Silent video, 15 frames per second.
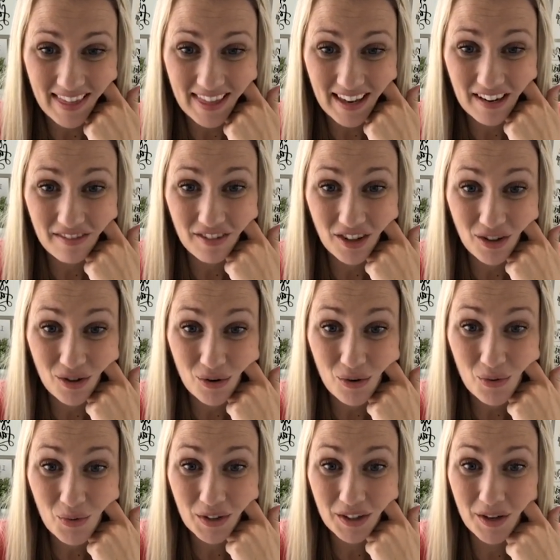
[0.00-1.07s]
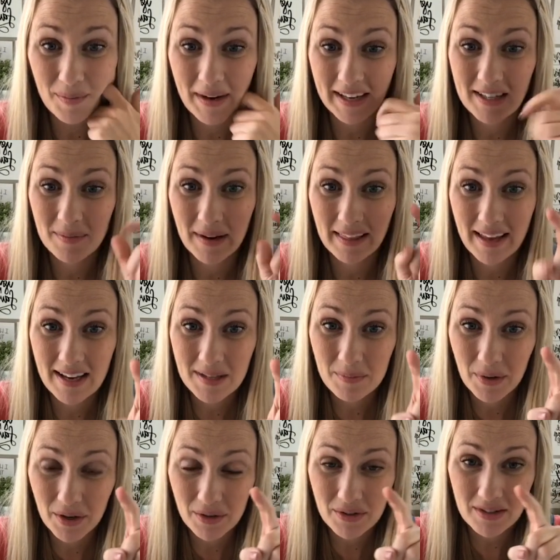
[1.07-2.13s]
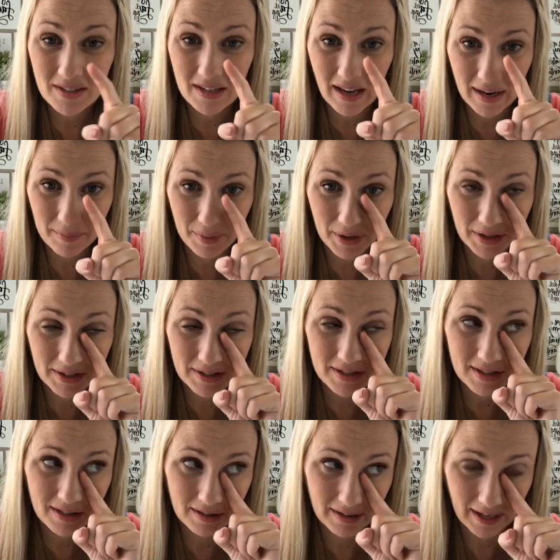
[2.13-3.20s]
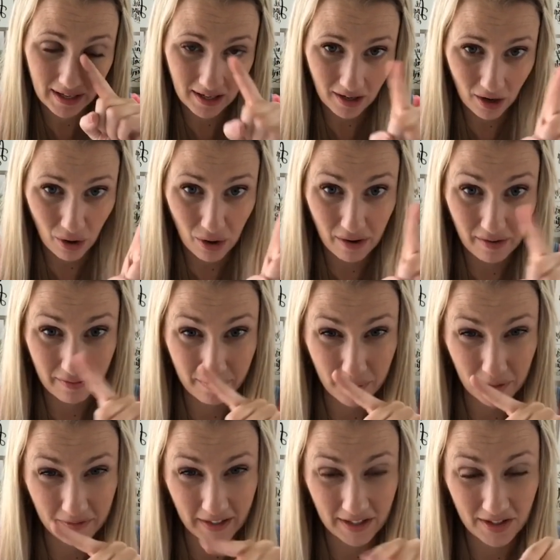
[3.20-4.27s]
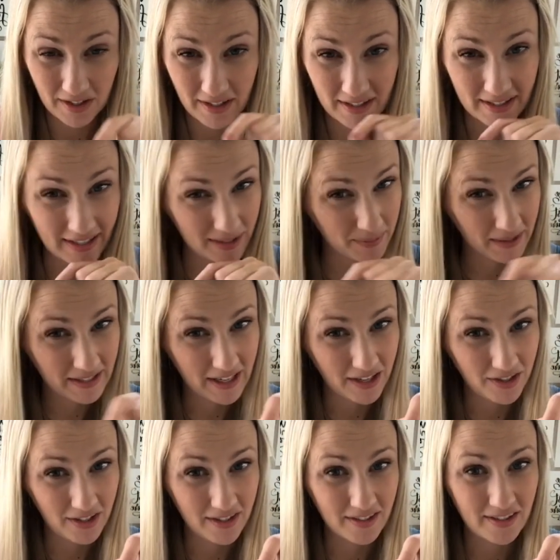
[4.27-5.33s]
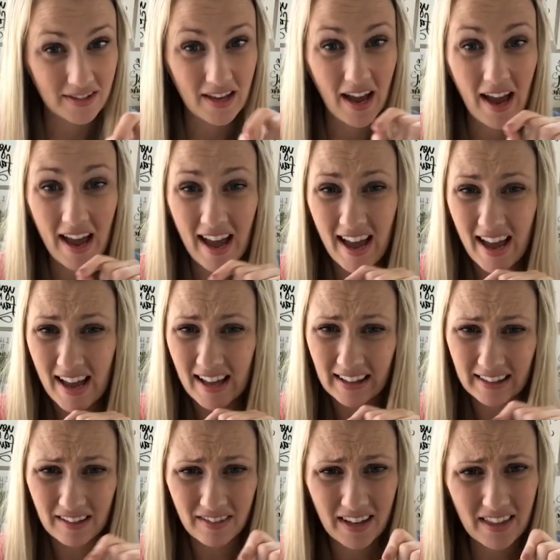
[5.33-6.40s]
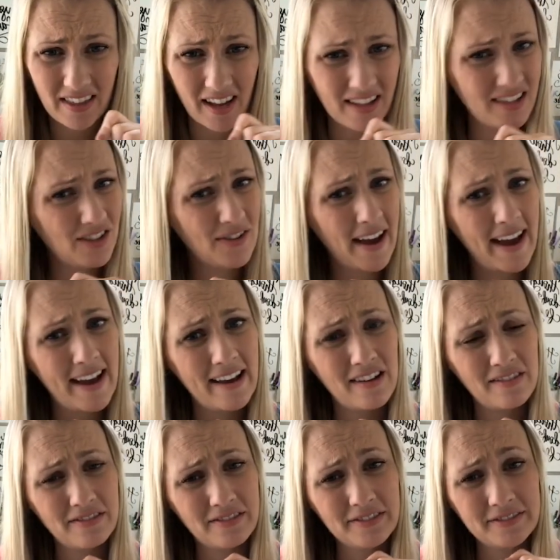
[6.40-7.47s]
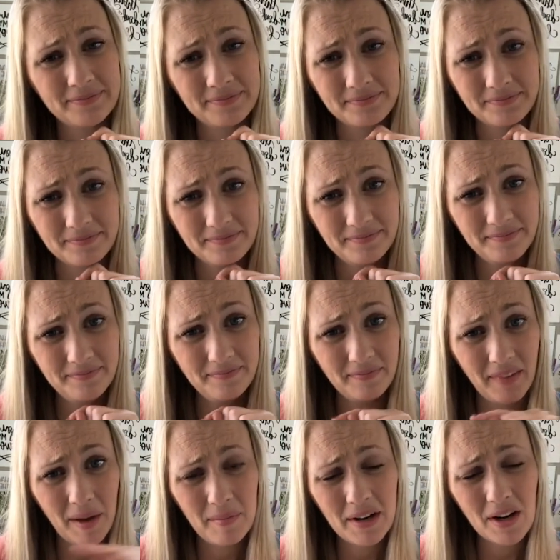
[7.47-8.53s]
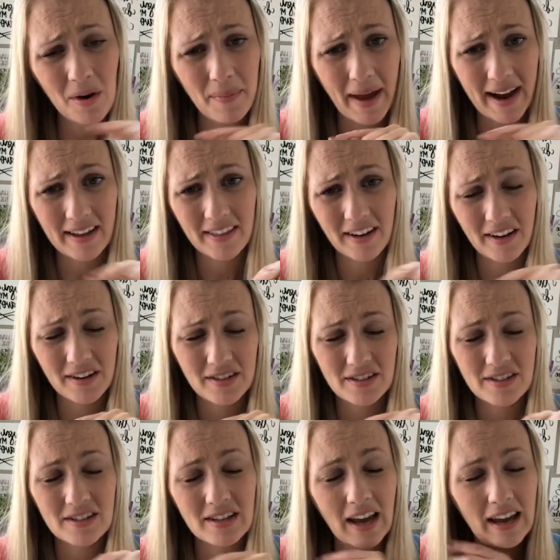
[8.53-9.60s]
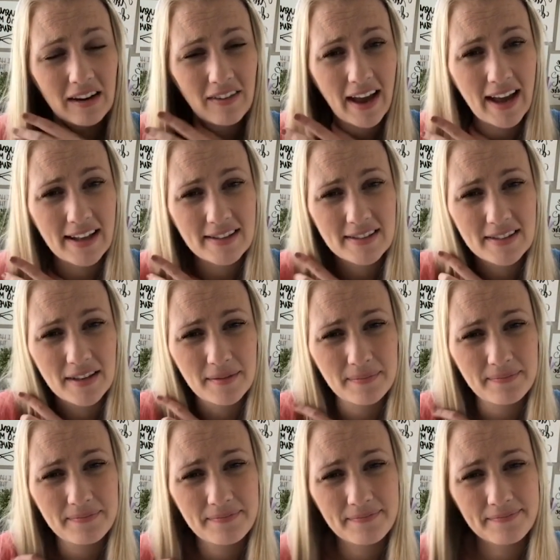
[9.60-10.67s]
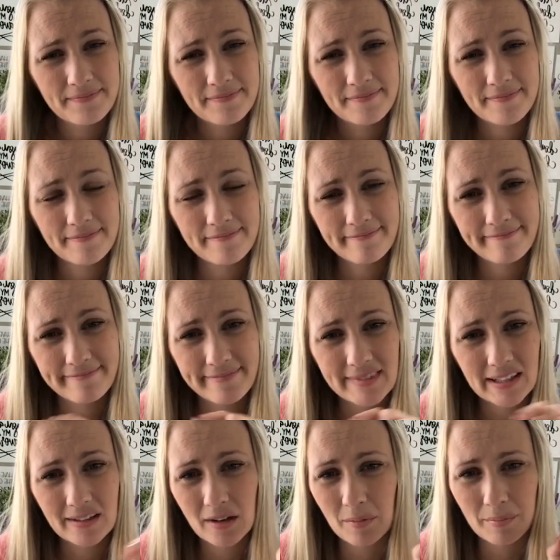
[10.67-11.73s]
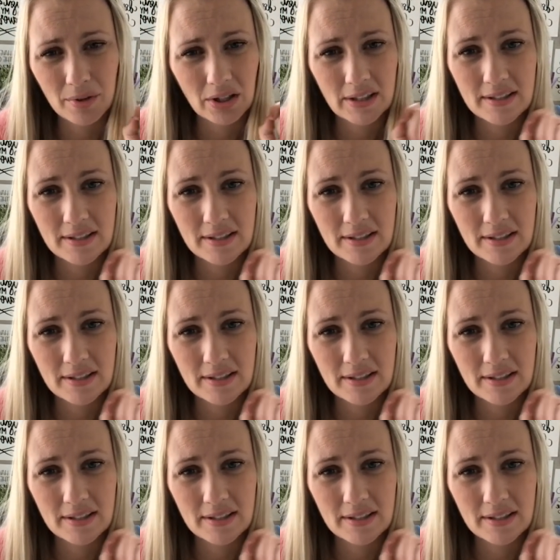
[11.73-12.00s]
And then if you will go back to my last post, I put letting go of perfectionist expectations. Leave any thoughts you have. I'm going to go back there and just kind of add some little